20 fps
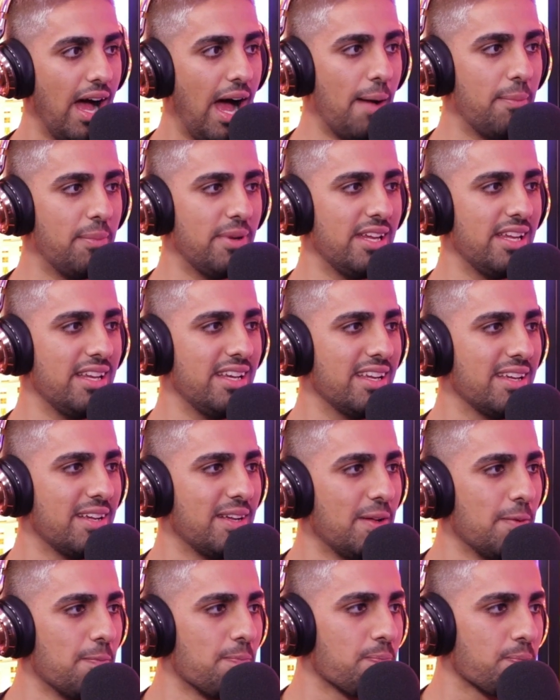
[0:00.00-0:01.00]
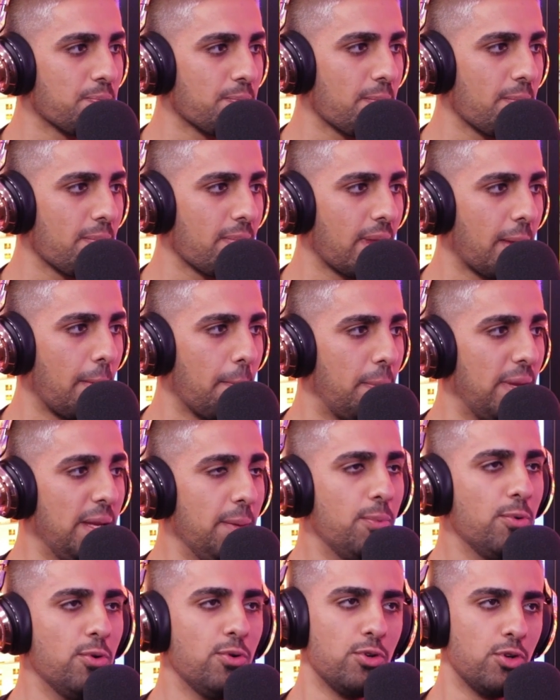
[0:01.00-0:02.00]
I mean,
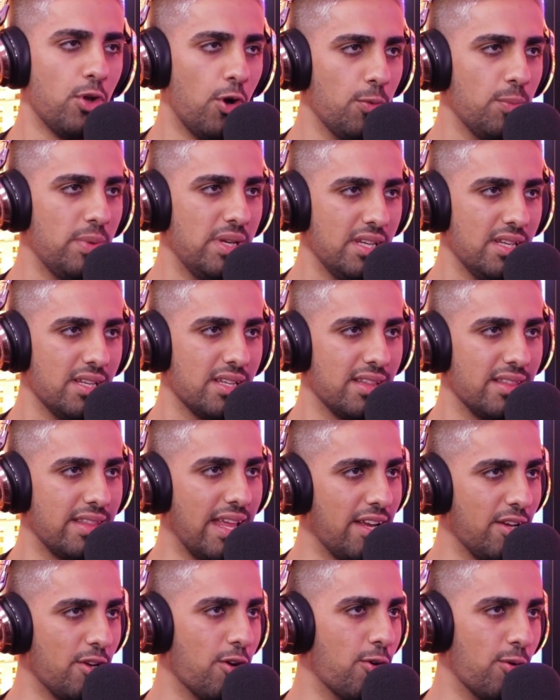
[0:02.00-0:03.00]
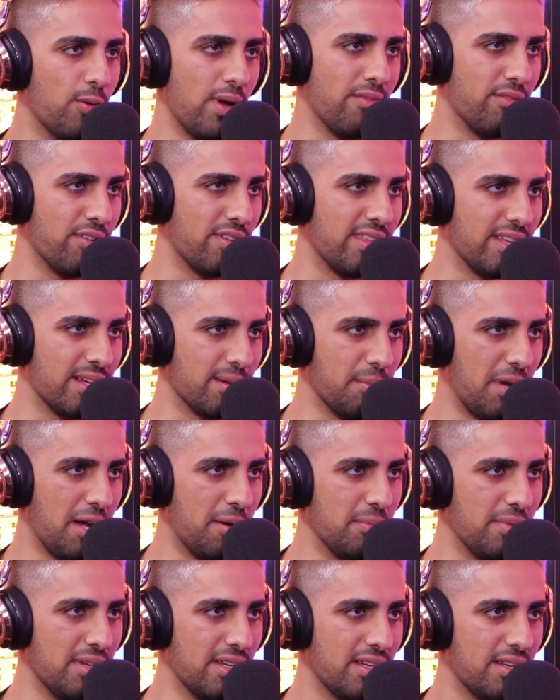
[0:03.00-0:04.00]
people who know me, they know everything
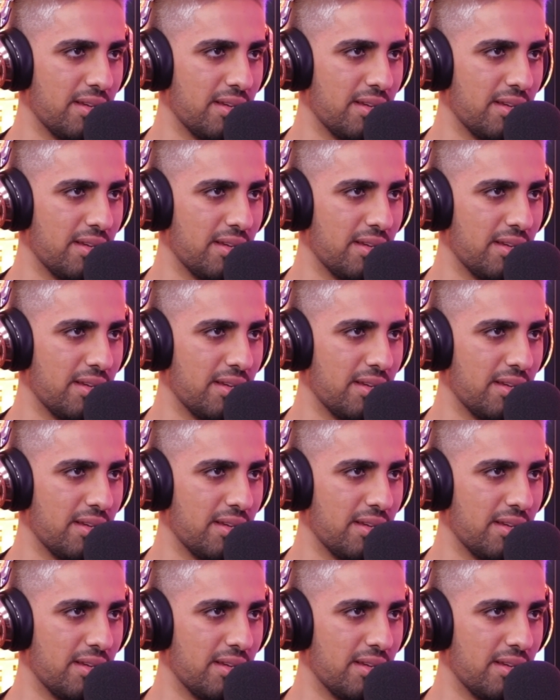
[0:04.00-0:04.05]
about me.